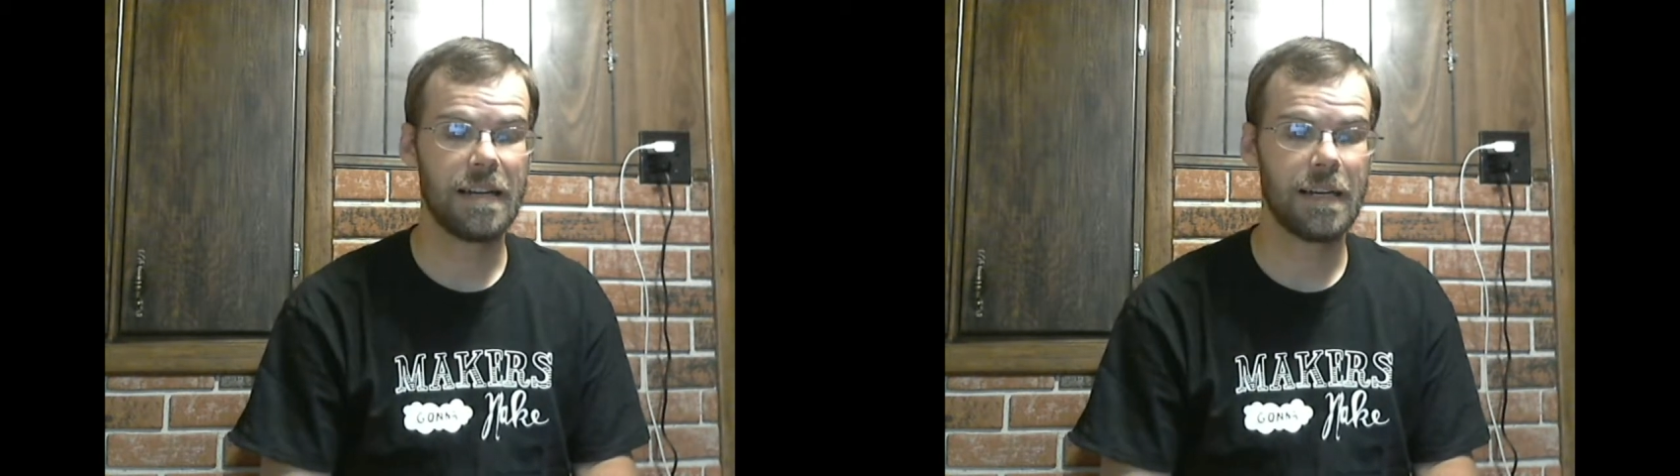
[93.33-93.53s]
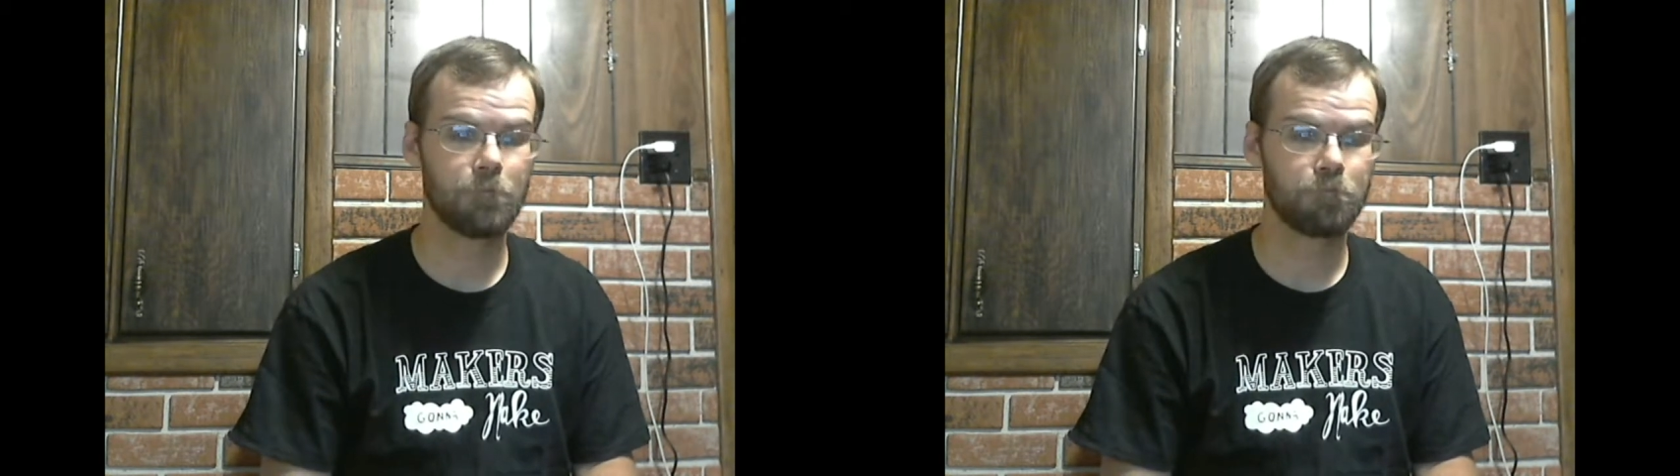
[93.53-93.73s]

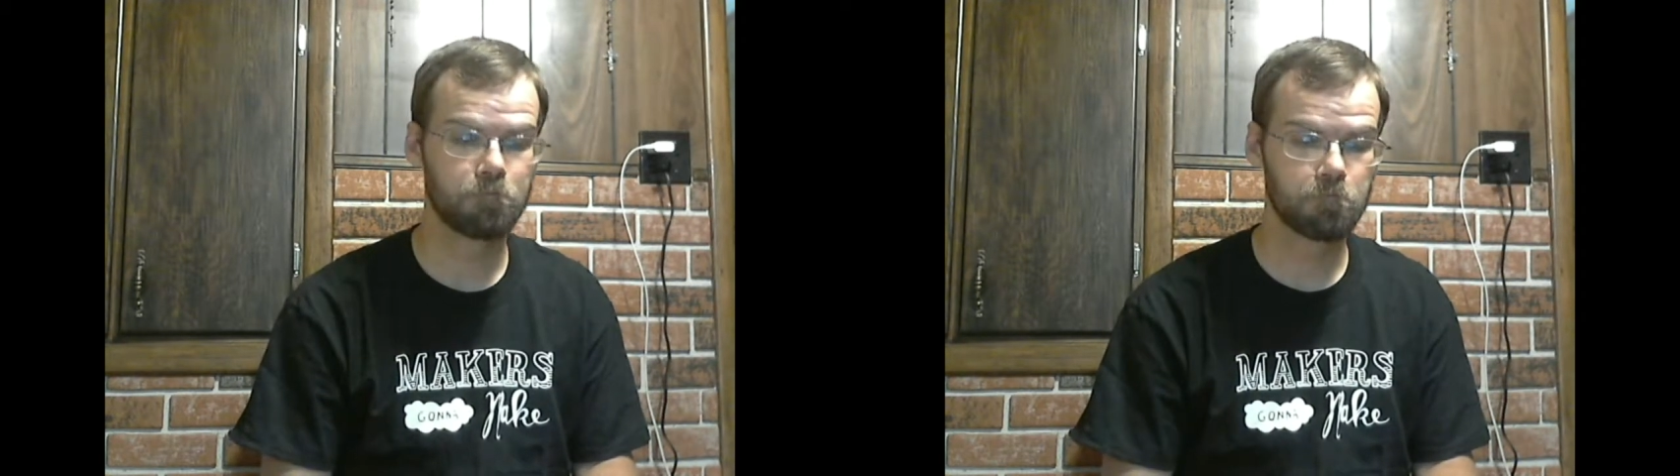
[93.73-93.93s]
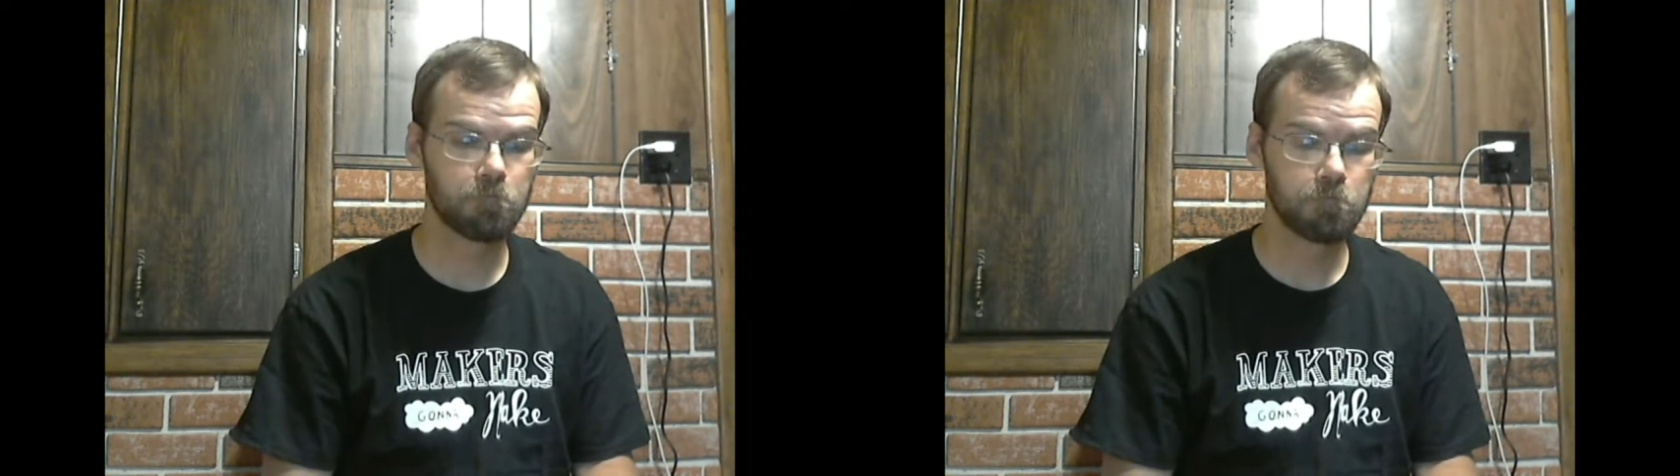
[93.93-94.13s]
And
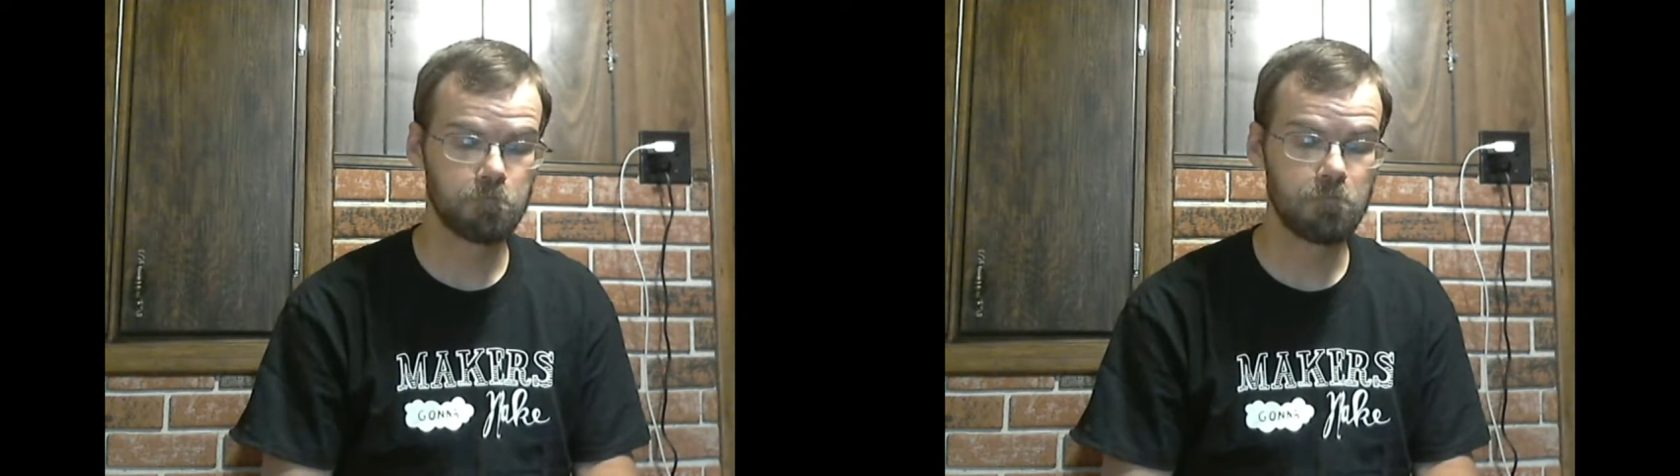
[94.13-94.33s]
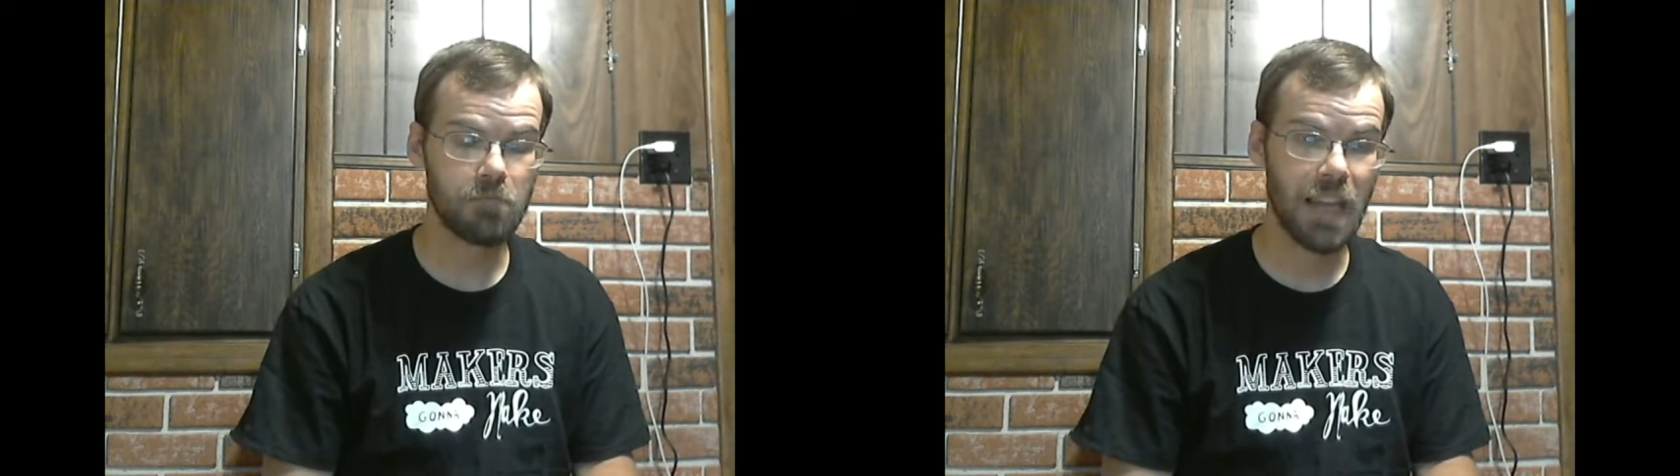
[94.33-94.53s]

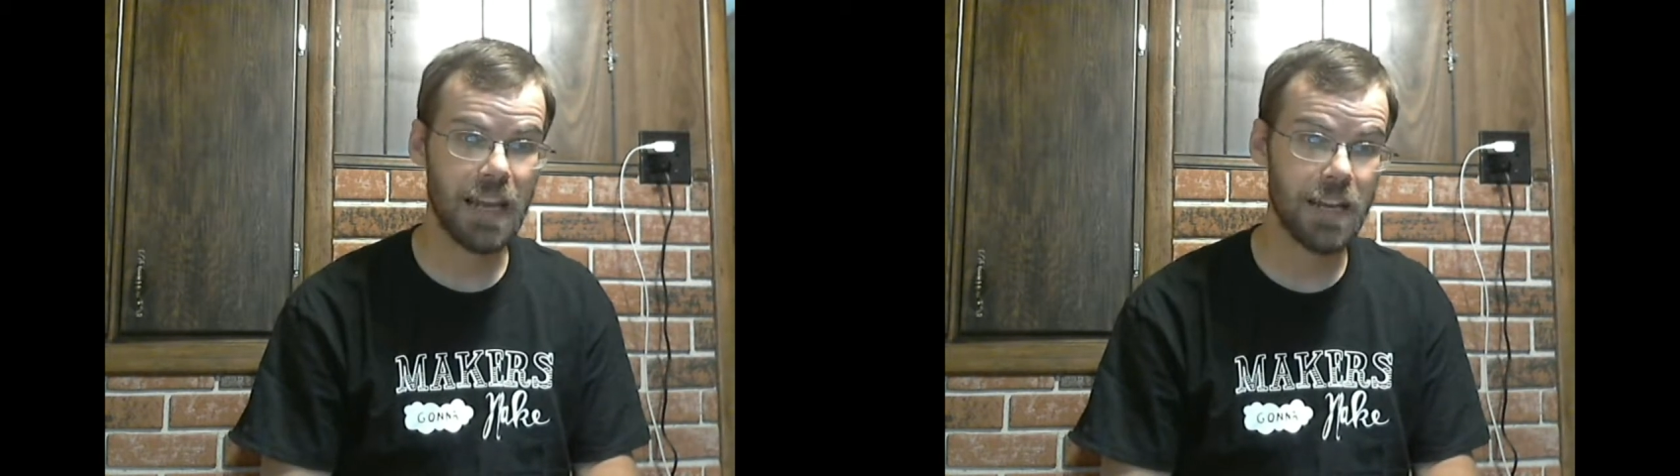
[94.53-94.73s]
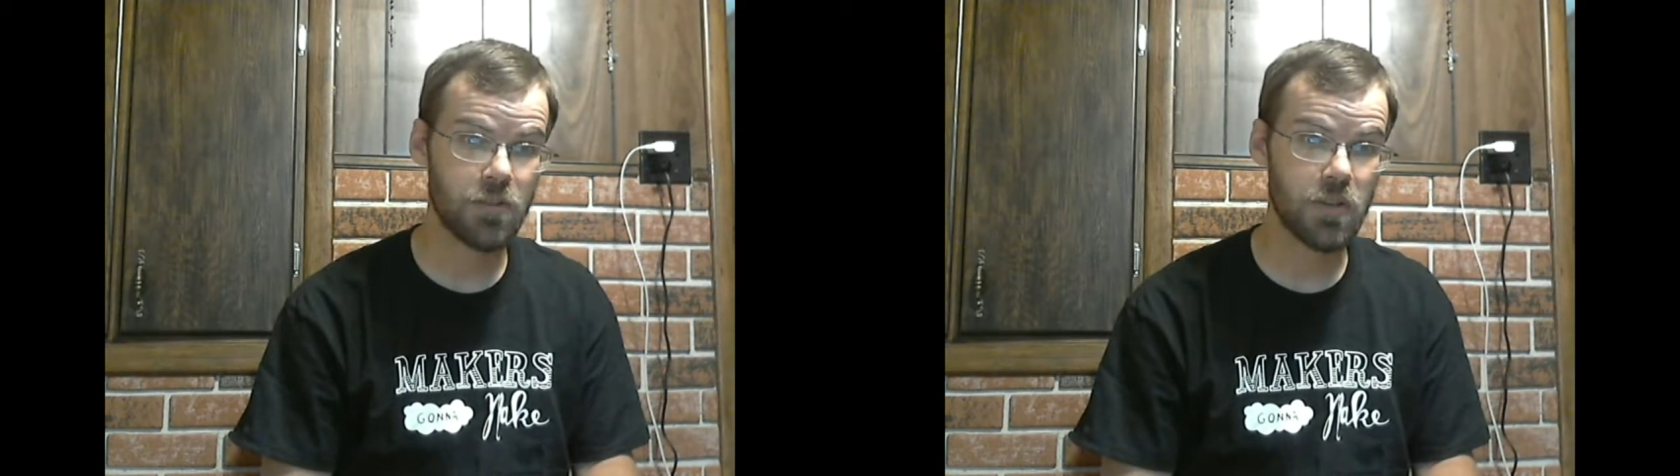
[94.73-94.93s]

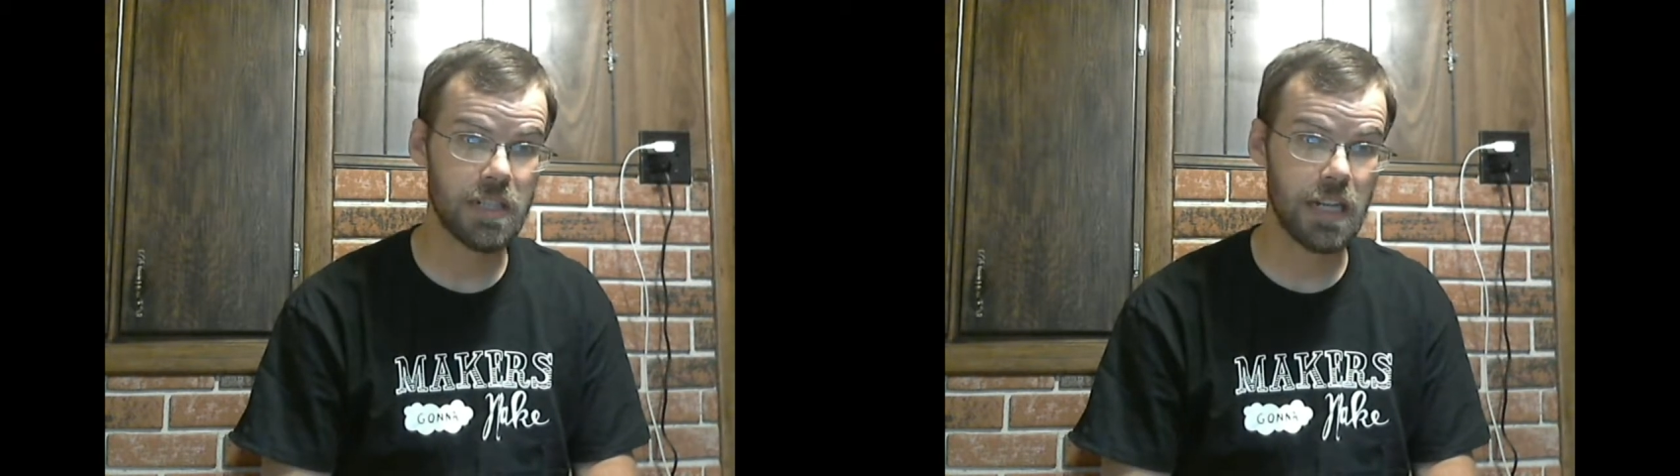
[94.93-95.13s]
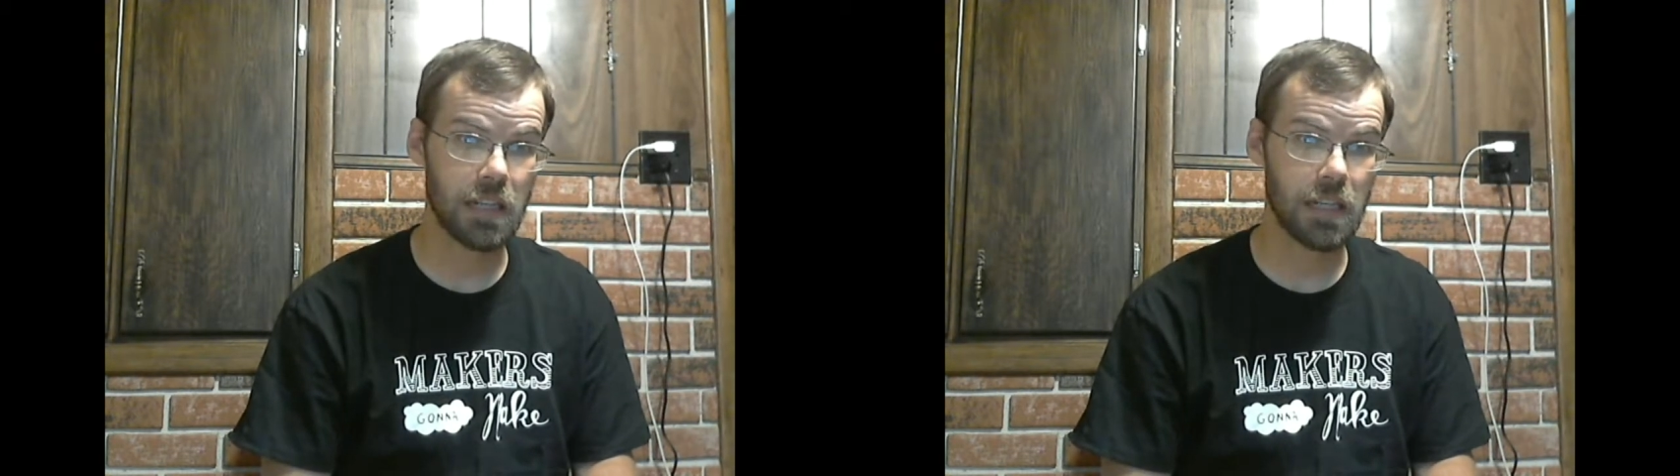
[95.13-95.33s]

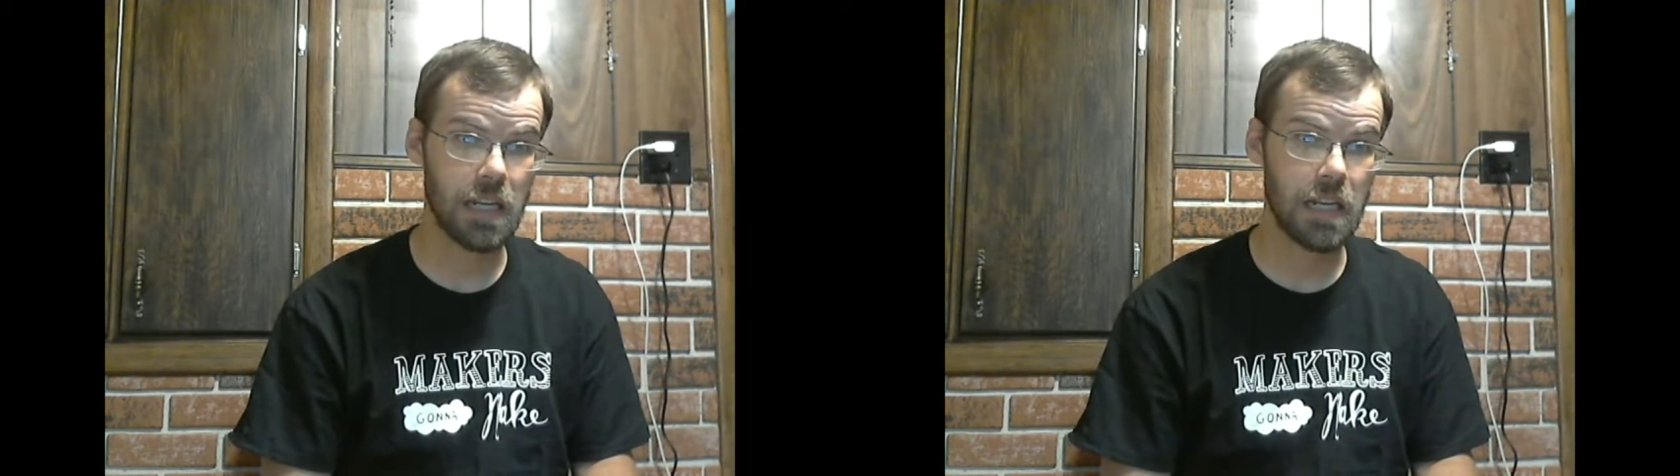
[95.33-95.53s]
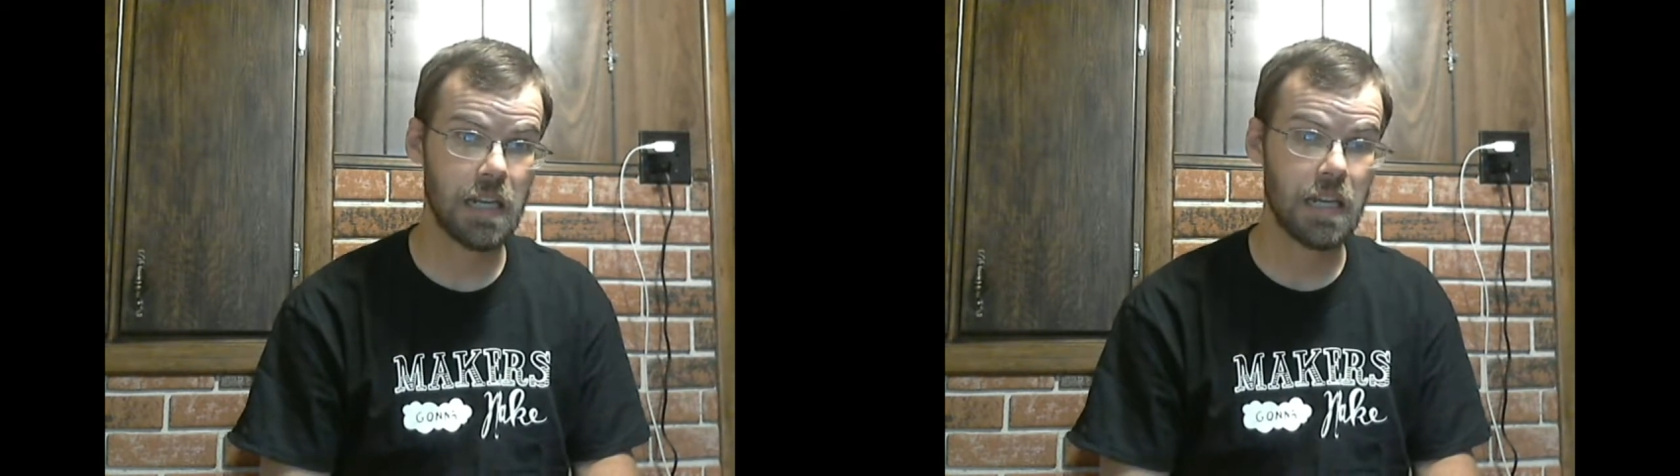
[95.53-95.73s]

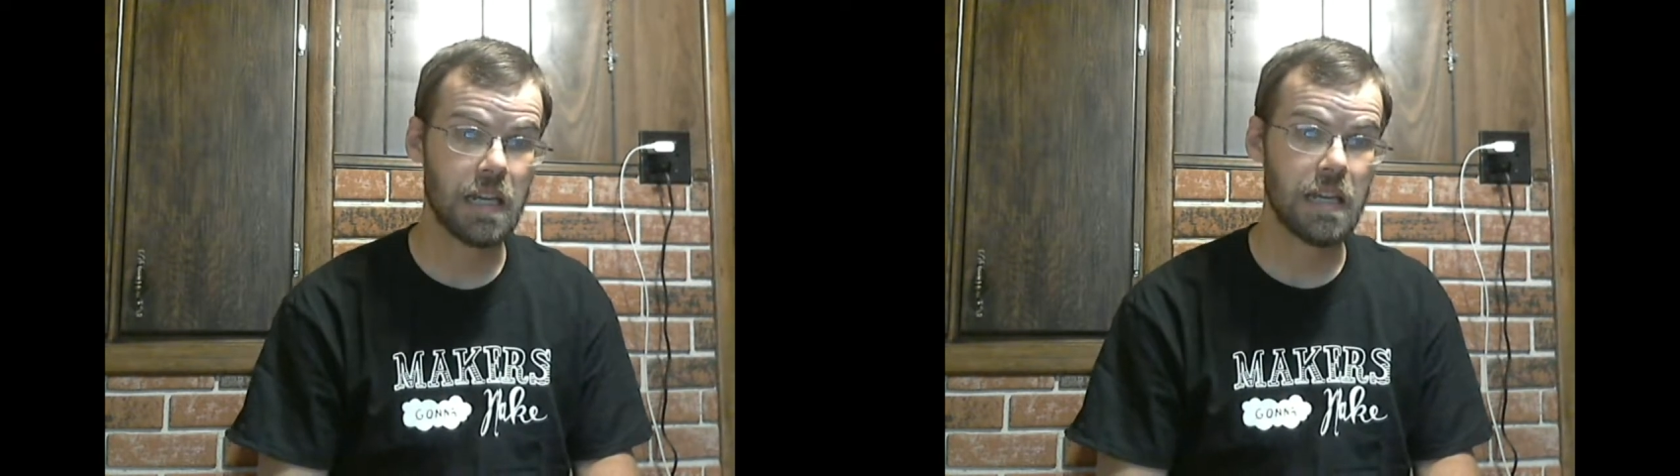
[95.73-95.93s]
interestingly,